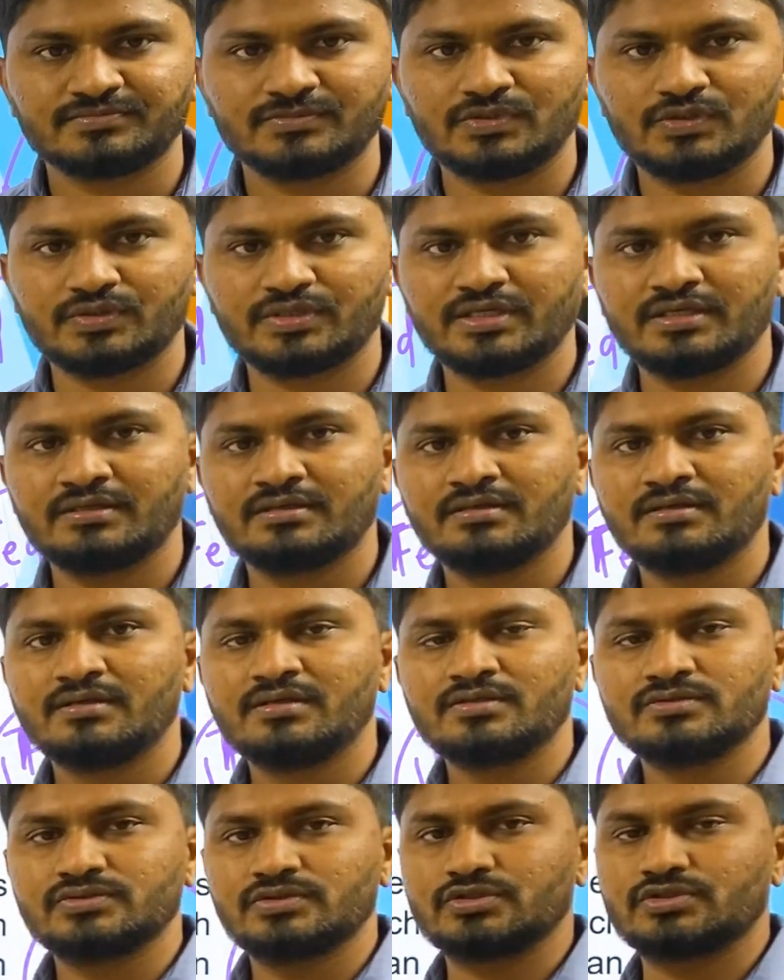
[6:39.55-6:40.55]
Okay,
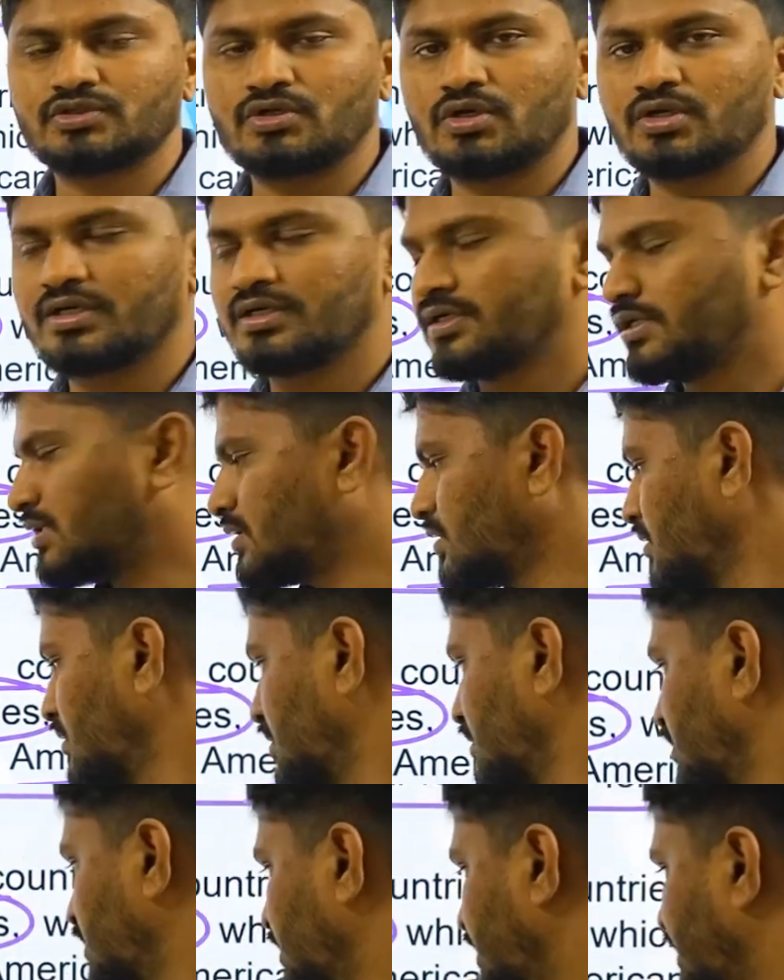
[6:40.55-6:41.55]
so stronger
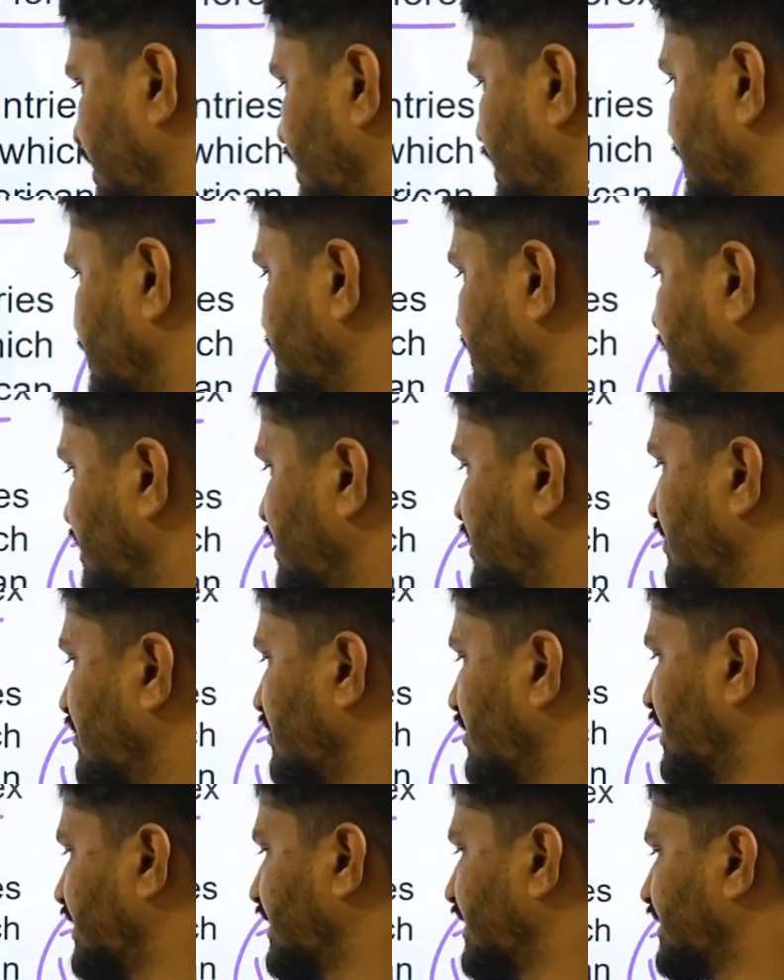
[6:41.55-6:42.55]
interest rate or
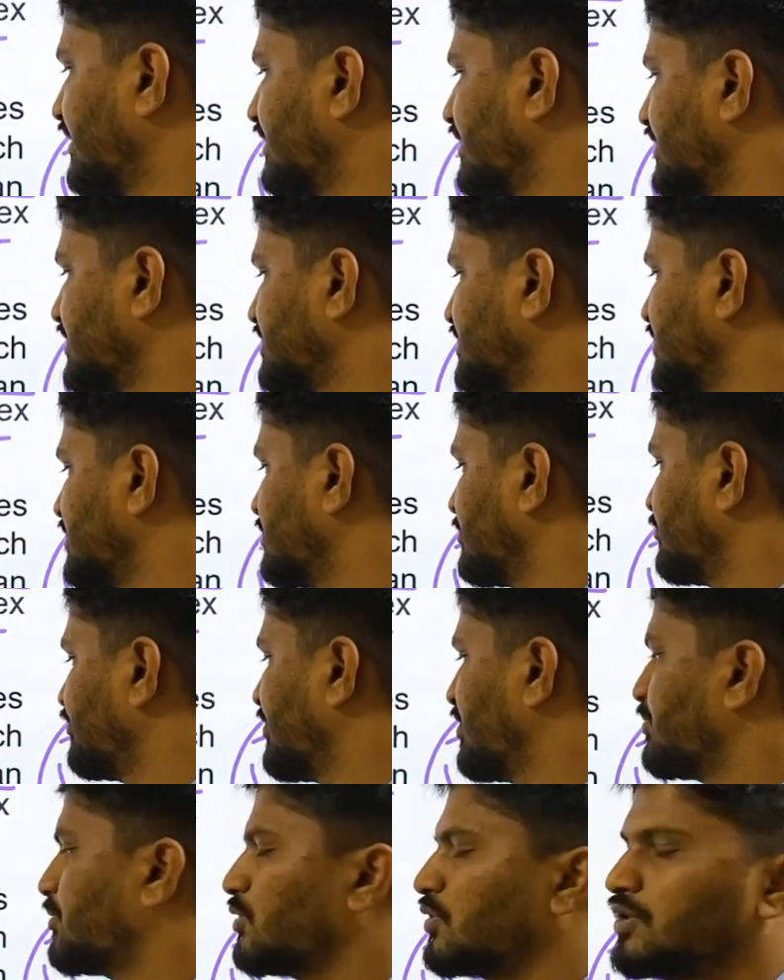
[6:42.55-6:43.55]
higher interest rate,
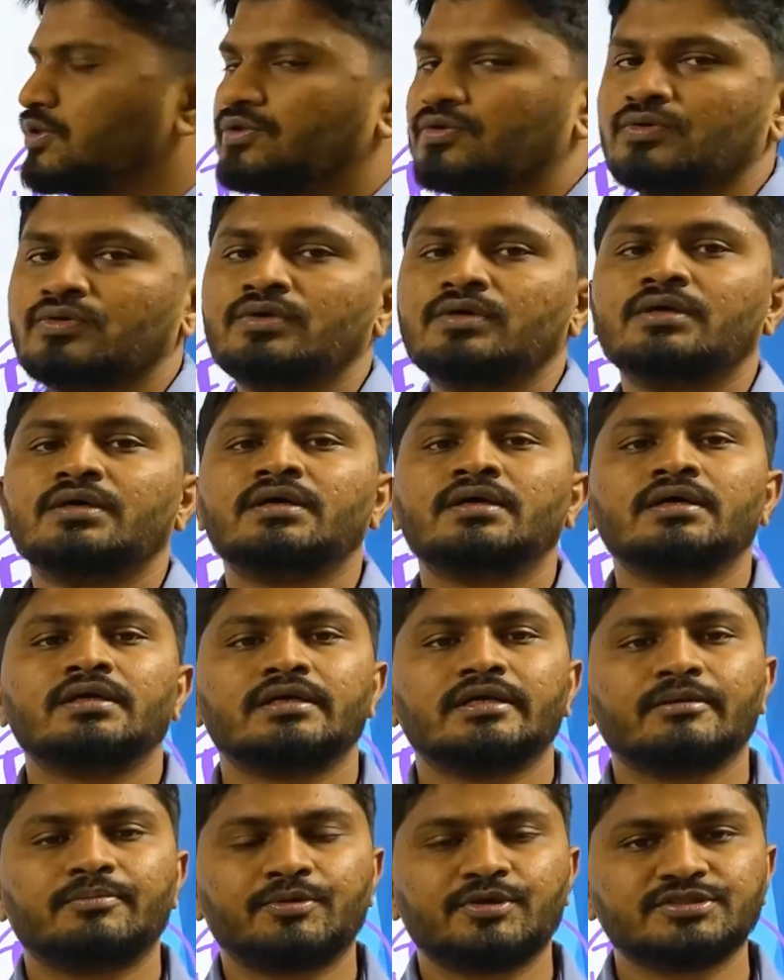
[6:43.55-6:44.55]
people want to
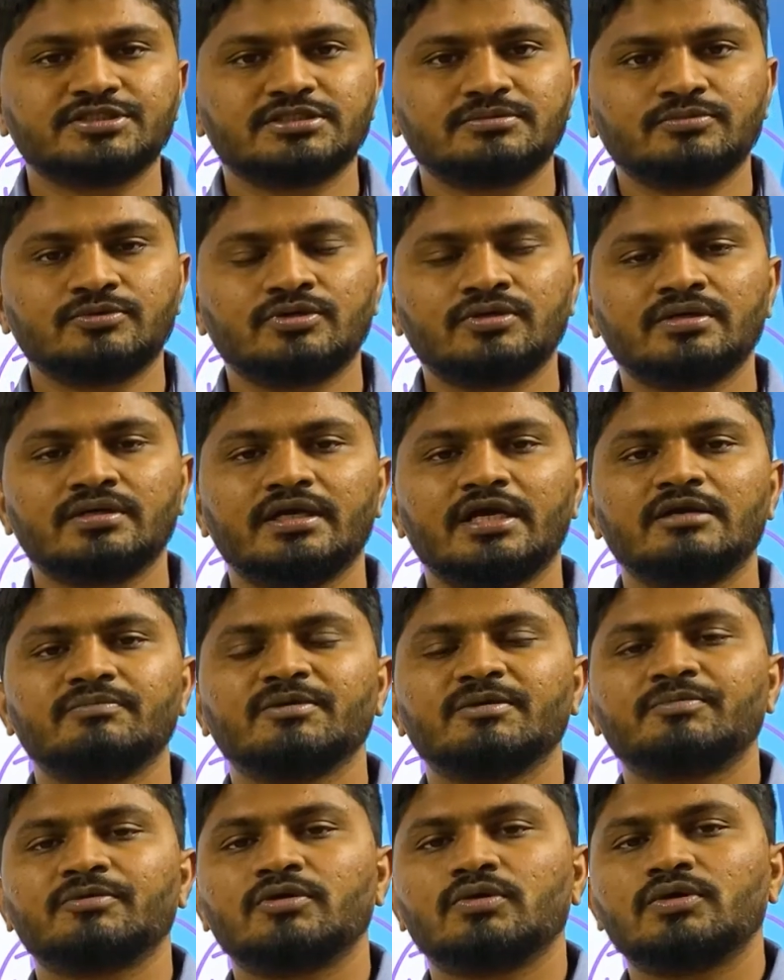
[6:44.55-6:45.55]
deposit more and
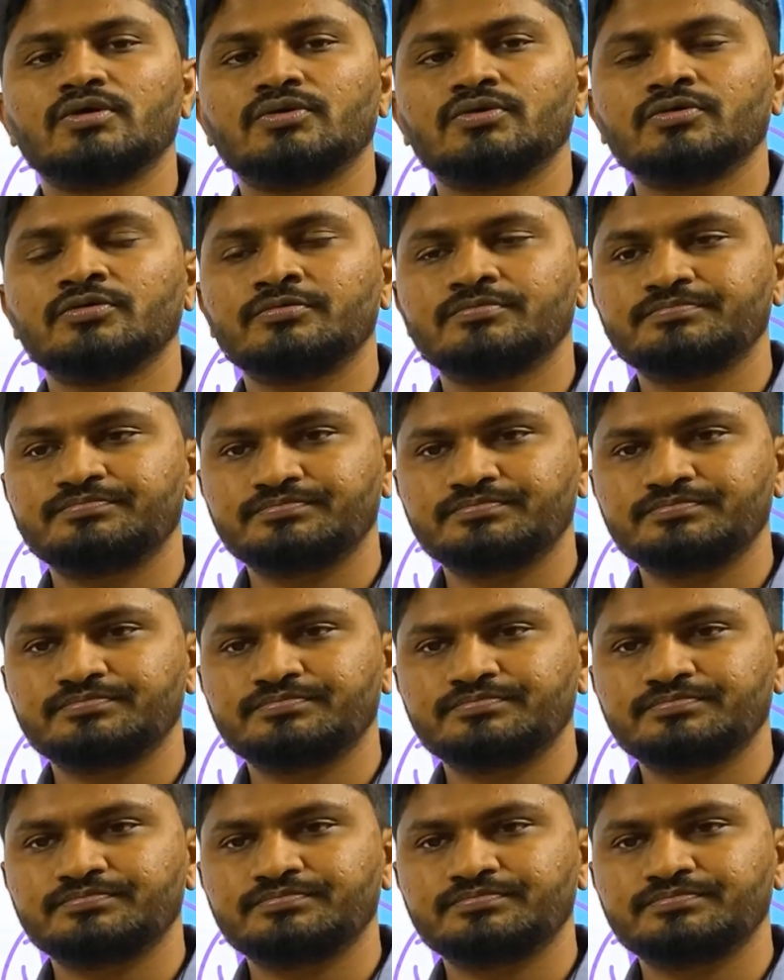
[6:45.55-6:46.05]
people want to